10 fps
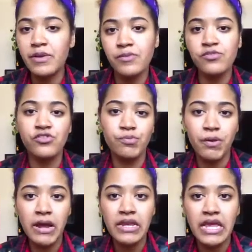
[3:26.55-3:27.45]
Maybe she's
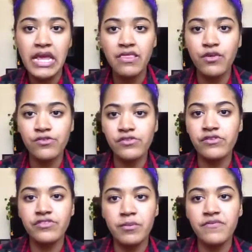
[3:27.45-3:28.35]
pregnant. Those
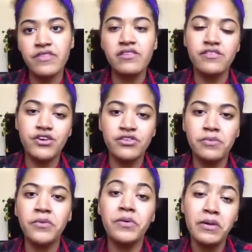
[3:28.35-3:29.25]
are some of the
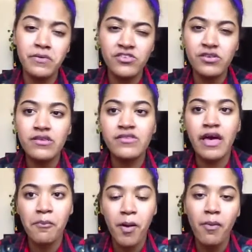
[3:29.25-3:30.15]
stereotypical images
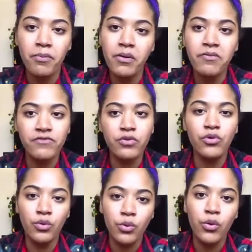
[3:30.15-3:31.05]
that pop up if you
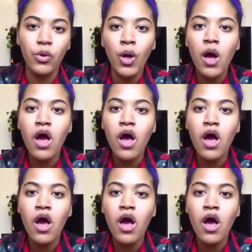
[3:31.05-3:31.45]
Google